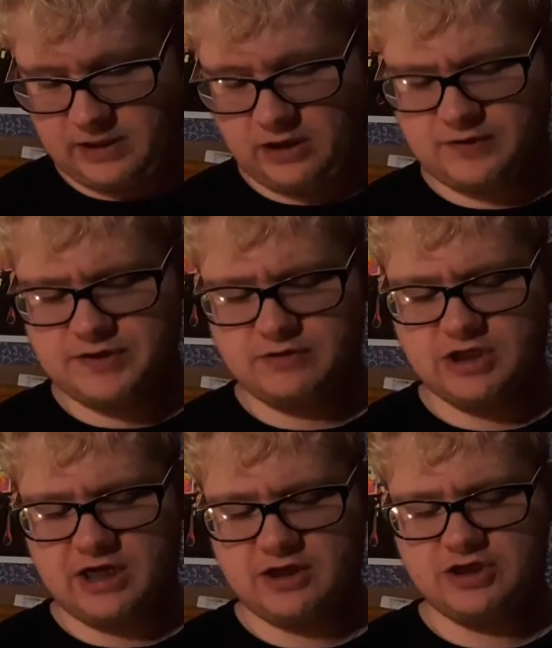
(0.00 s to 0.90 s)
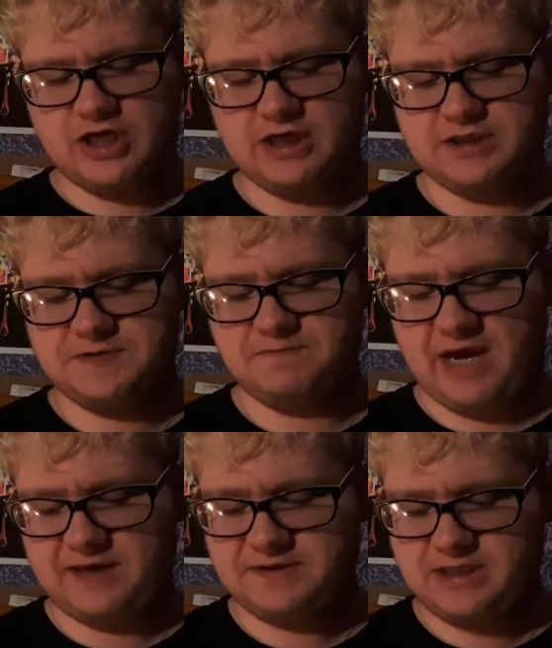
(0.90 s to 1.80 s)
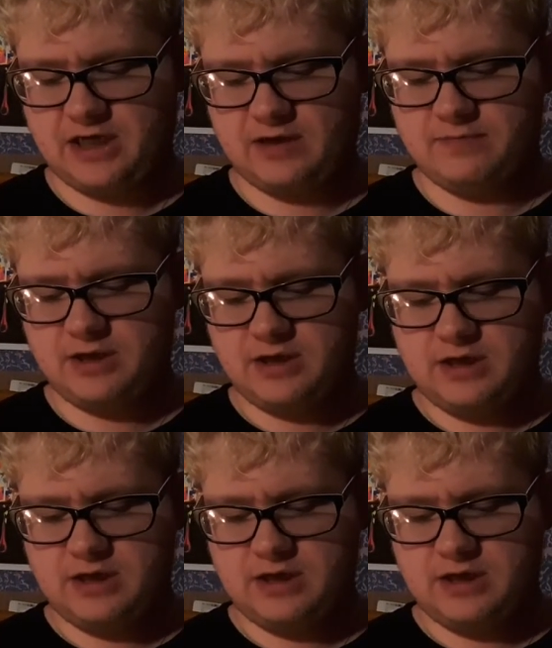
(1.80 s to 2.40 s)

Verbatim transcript: and also jack and janet's bathtub